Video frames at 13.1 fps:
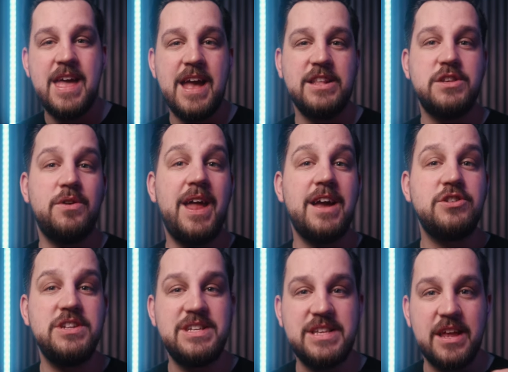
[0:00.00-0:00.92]
and so it
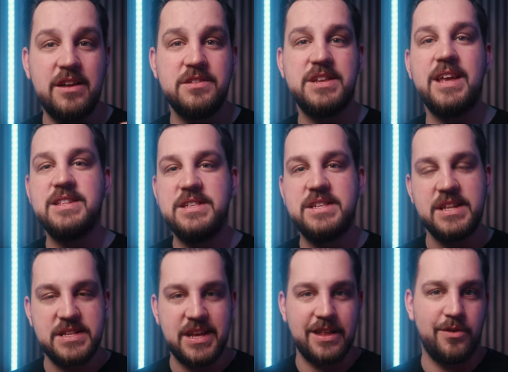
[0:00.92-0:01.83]
actually settles and
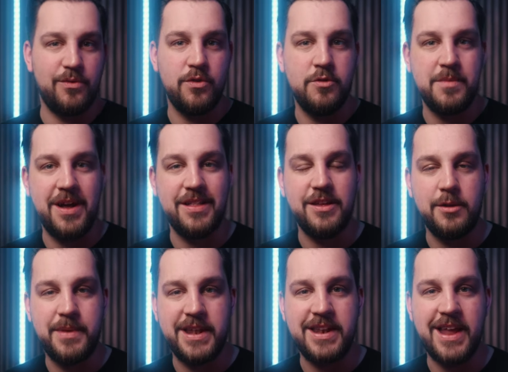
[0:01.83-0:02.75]
sits in the room a
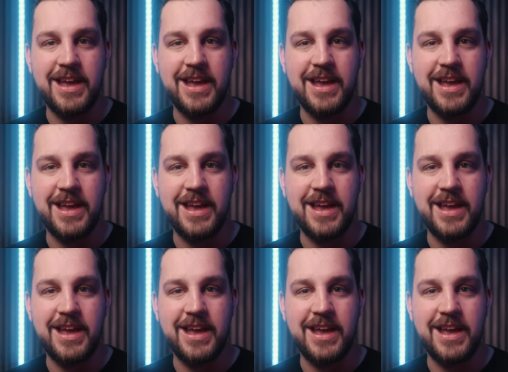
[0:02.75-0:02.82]
little bit